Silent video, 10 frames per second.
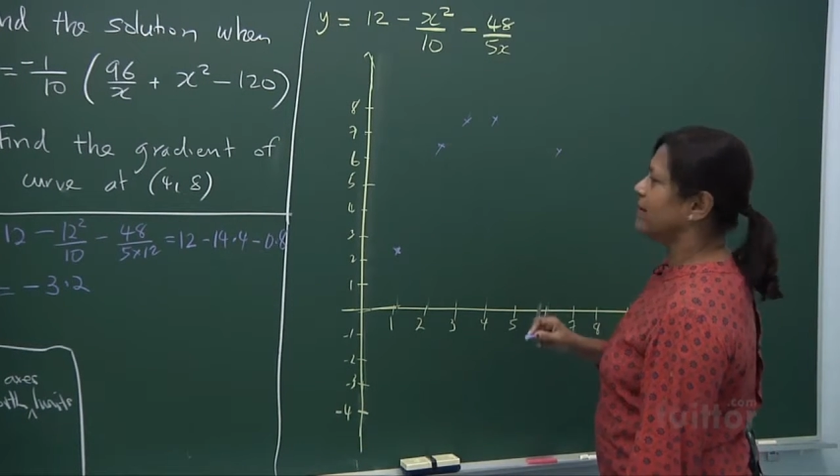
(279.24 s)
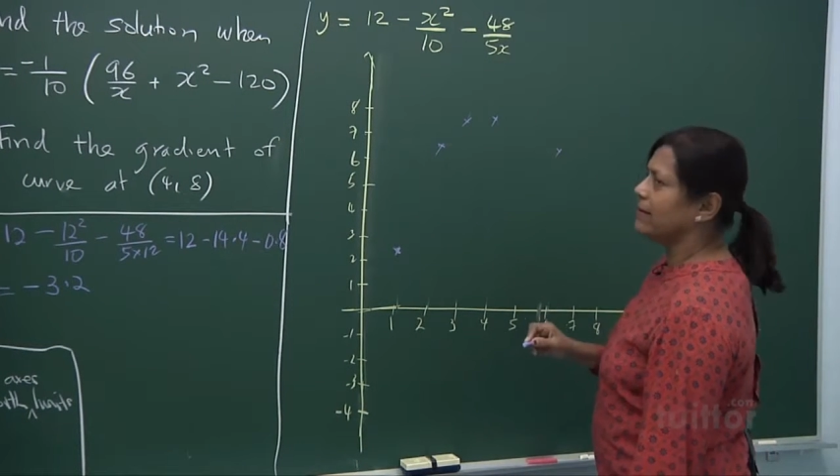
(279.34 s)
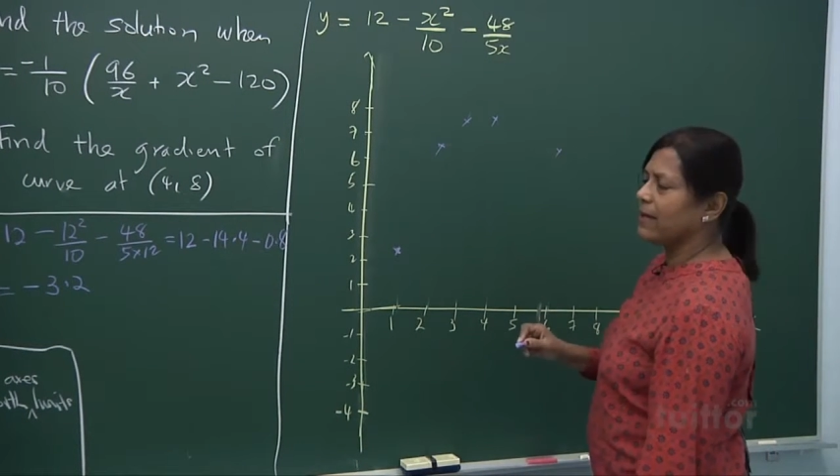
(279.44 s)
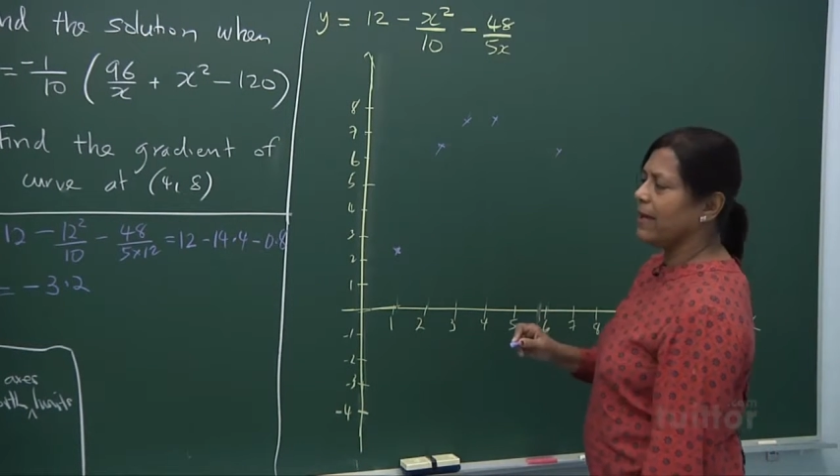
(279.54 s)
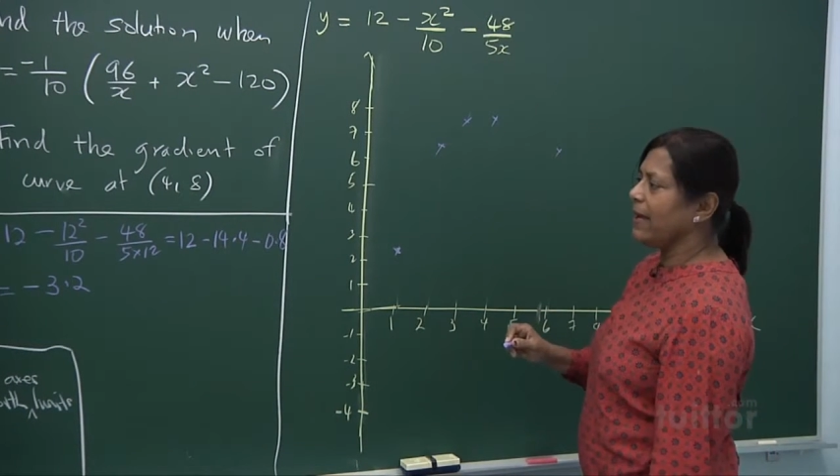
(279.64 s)

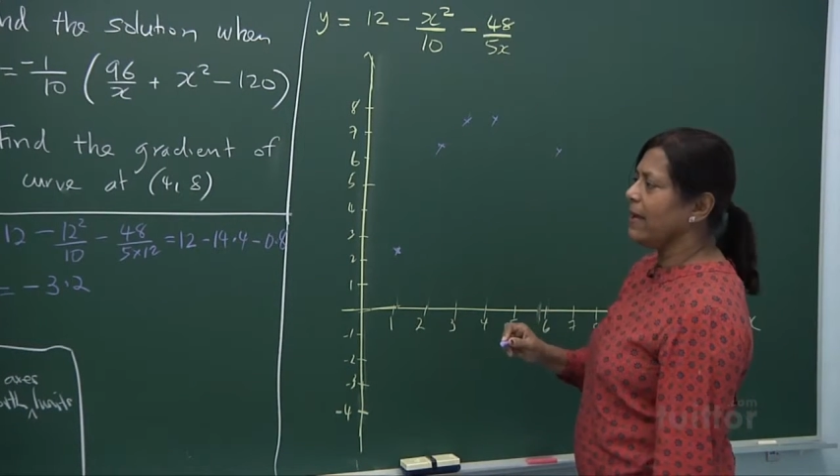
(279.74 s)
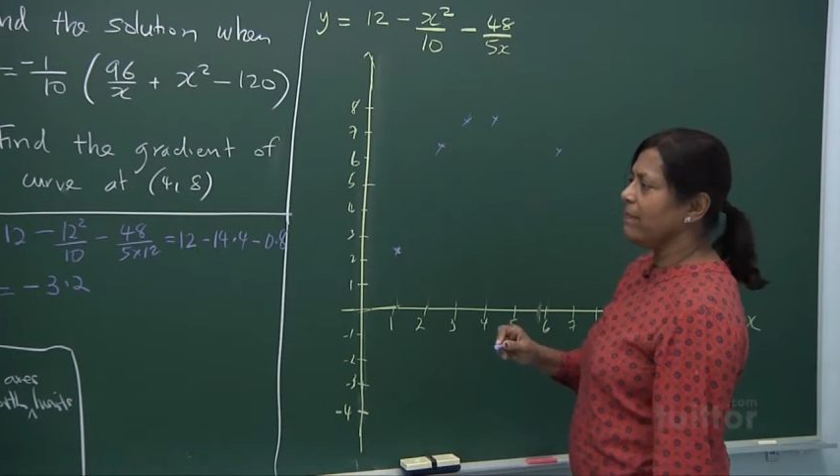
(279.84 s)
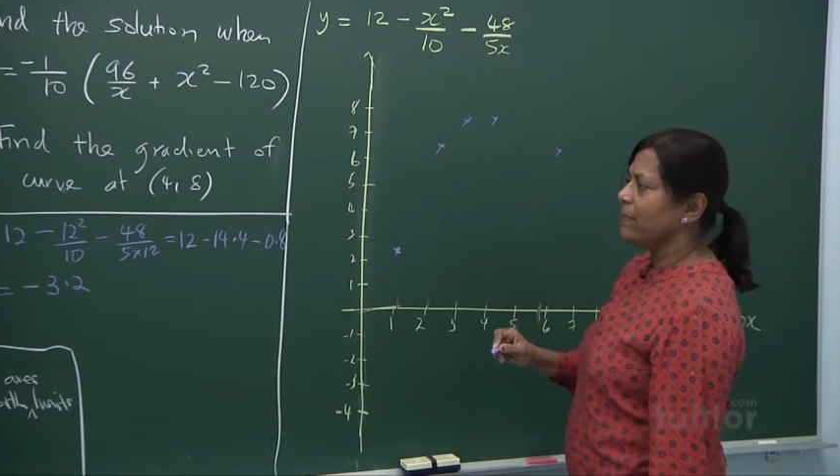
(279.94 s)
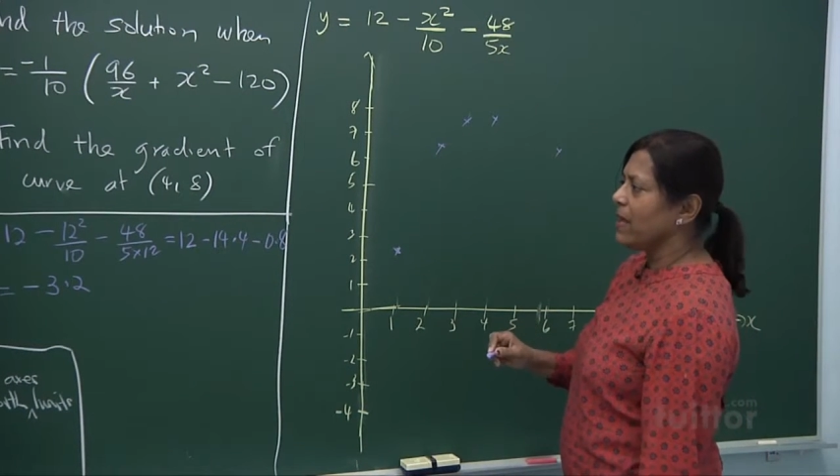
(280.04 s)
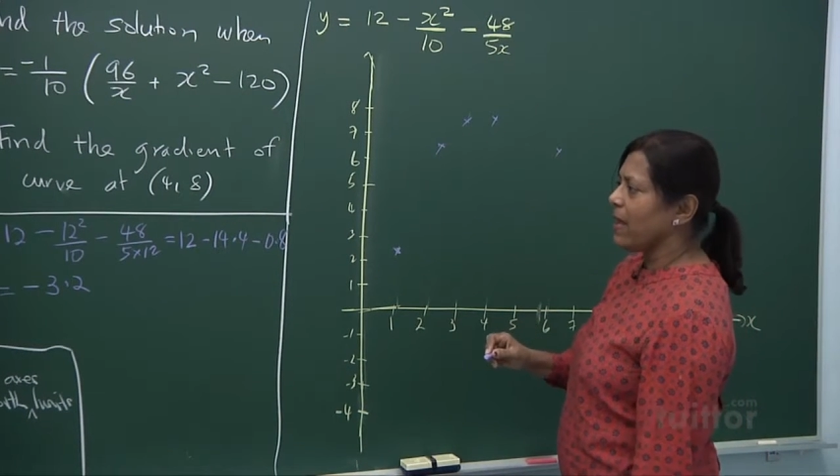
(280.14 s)

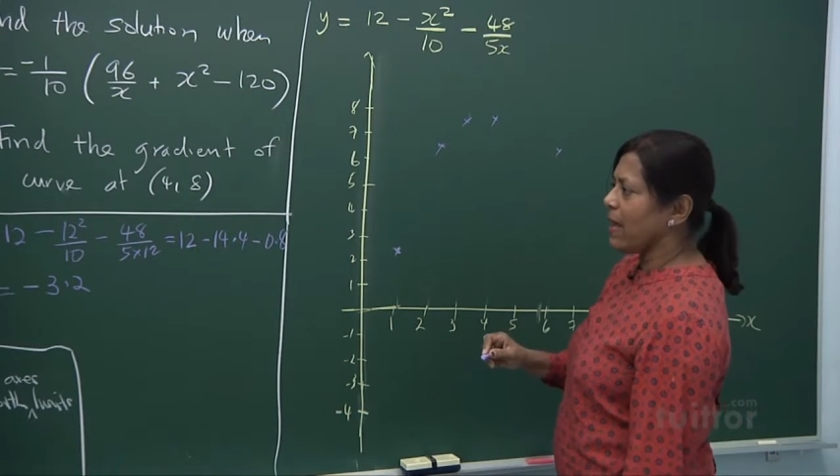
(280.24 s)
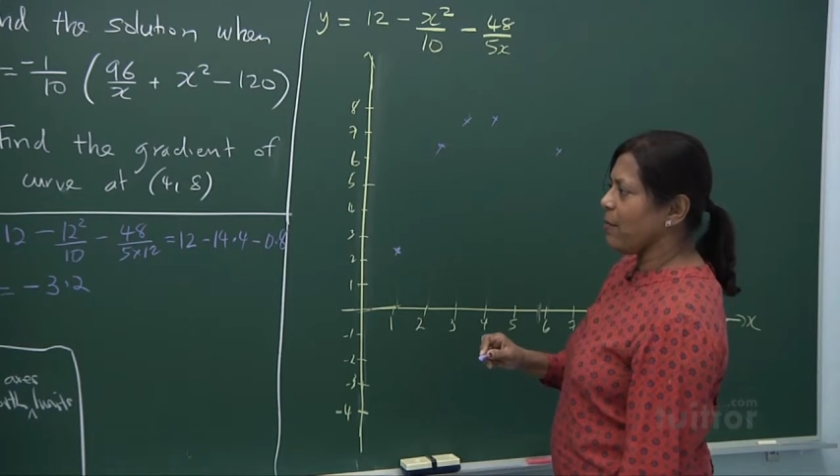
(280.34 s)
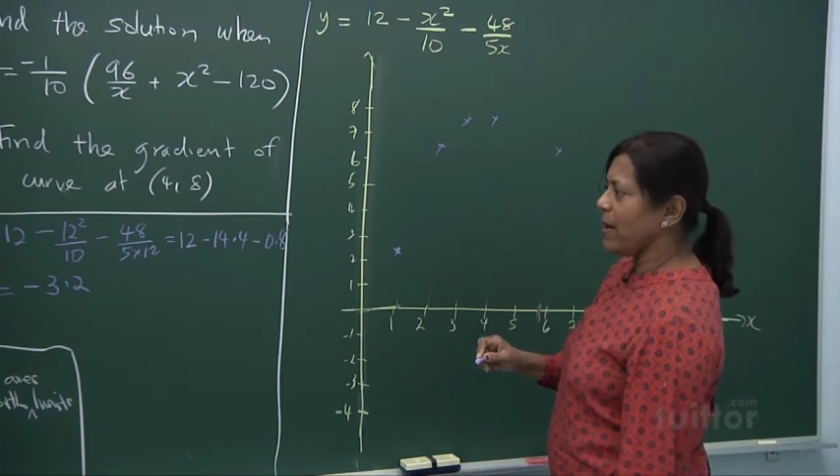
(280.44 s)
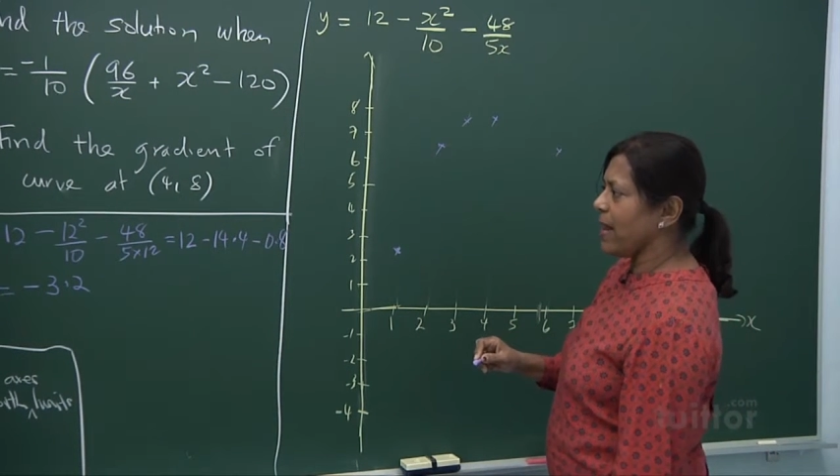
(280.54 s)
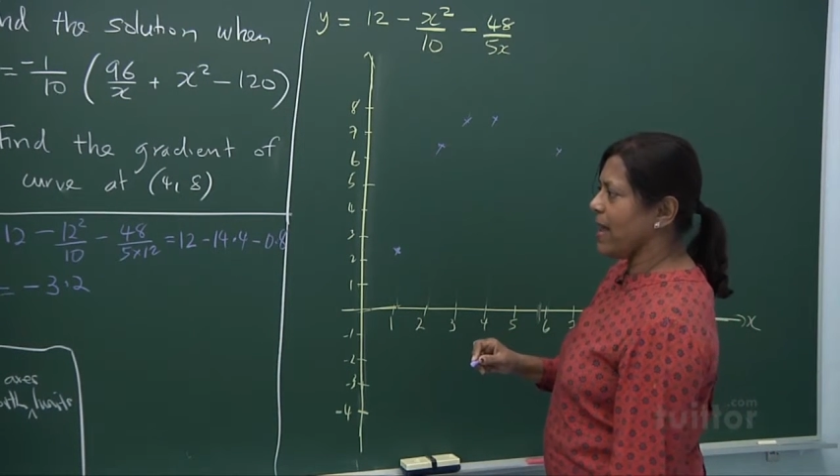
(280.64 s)
Okay, and
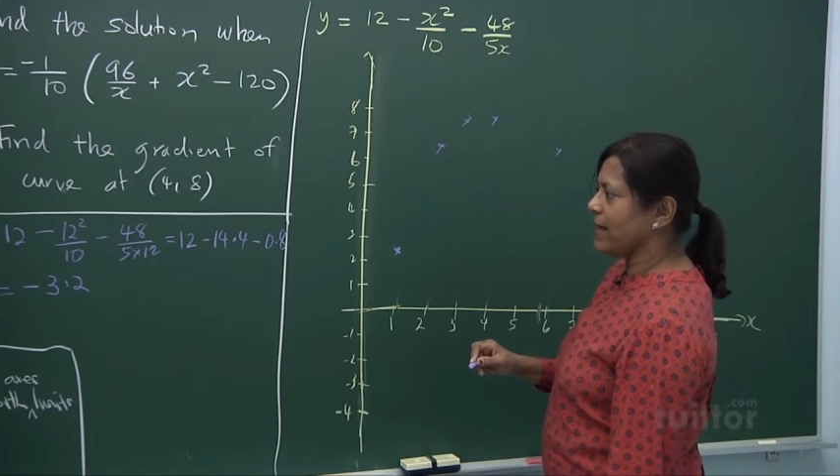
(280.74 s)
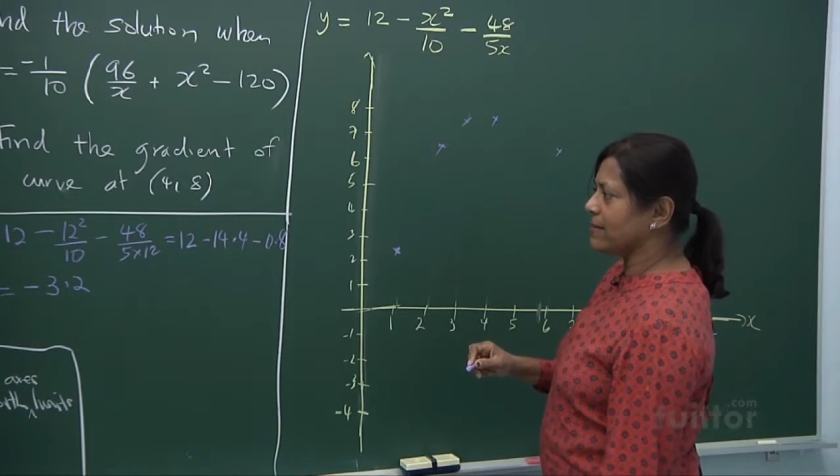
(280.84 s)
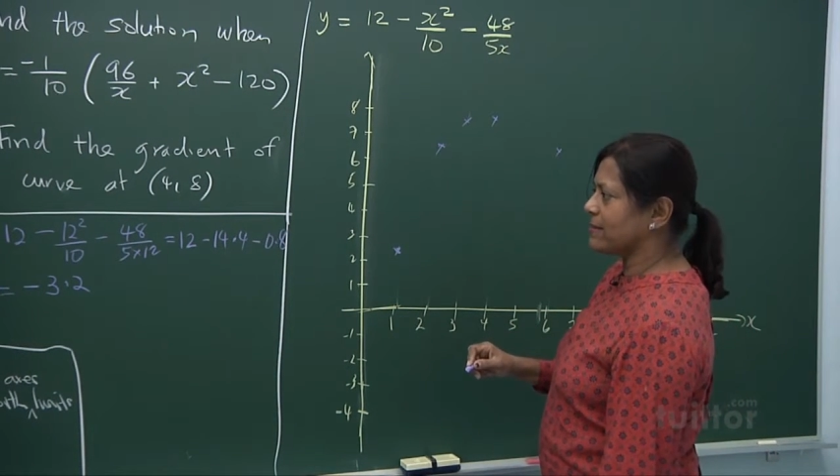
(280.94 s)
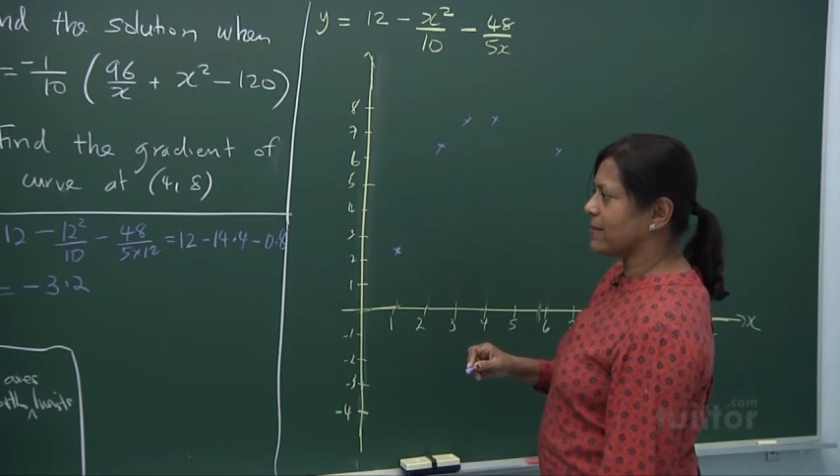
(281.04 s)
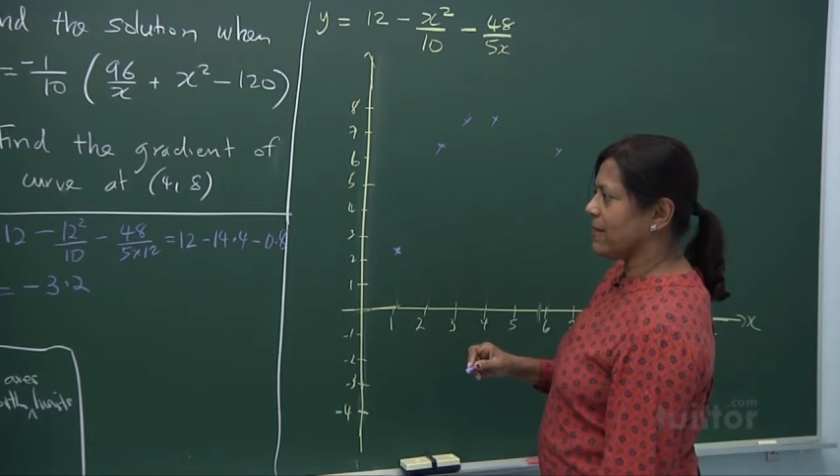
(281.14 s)
when
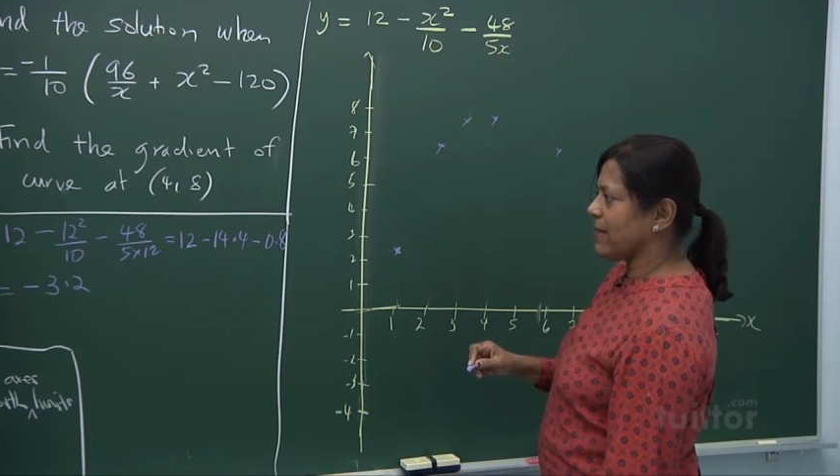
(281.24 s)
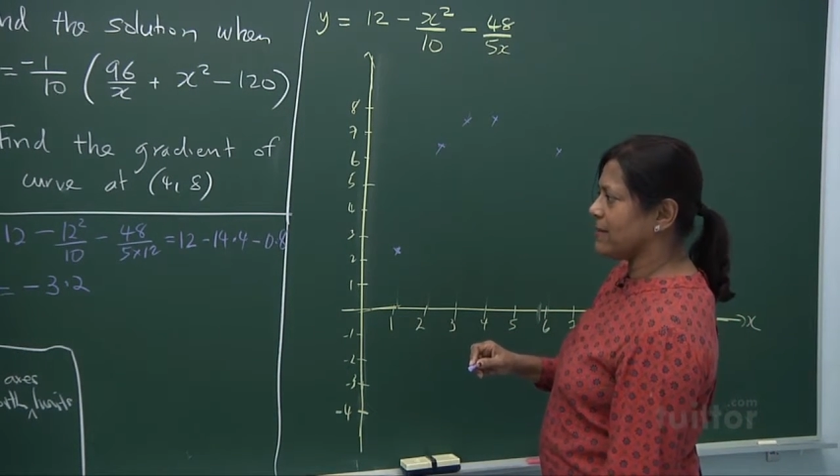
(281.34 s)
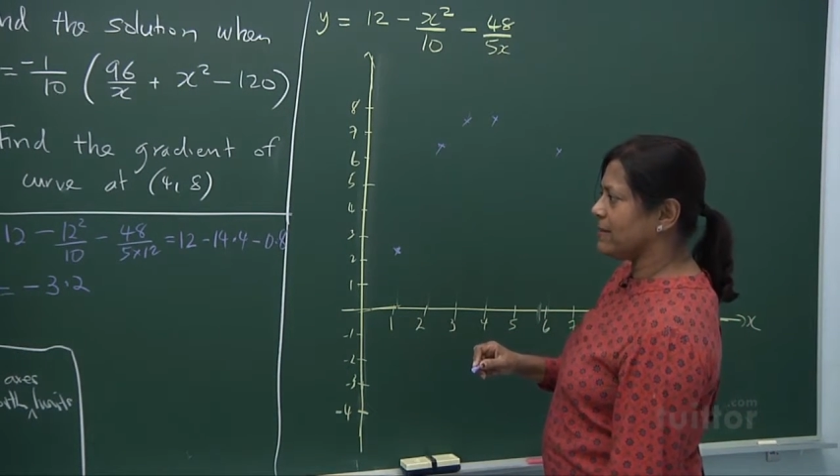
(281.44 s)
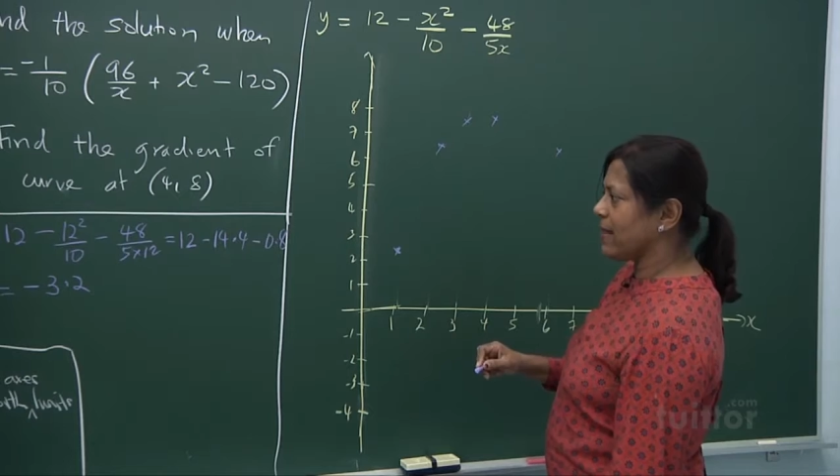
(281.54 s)
x is